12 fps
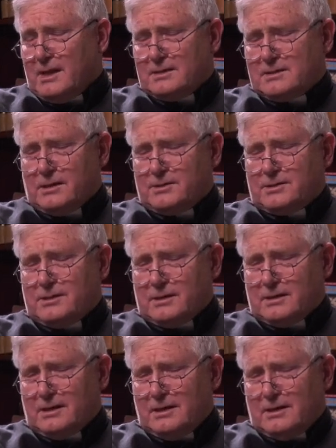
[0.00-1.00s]
as such
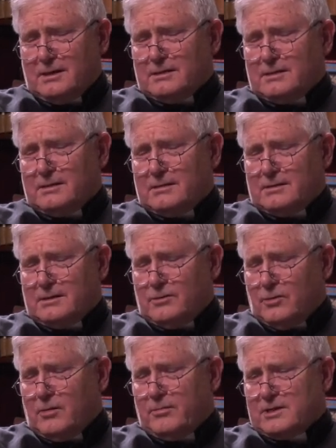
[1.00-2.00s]
that the
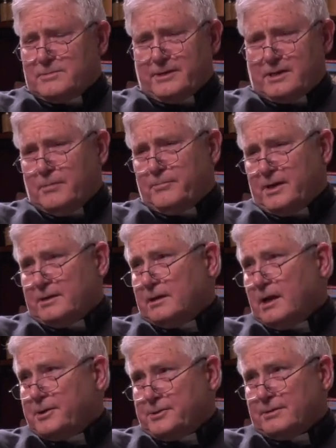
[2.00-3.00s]
norm has become
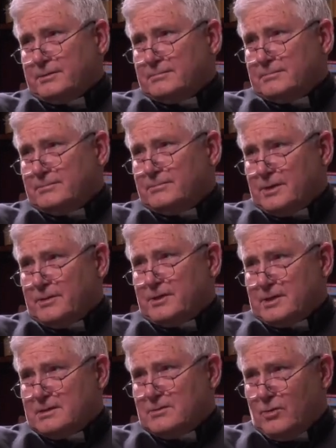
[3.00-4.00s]
pathological. What is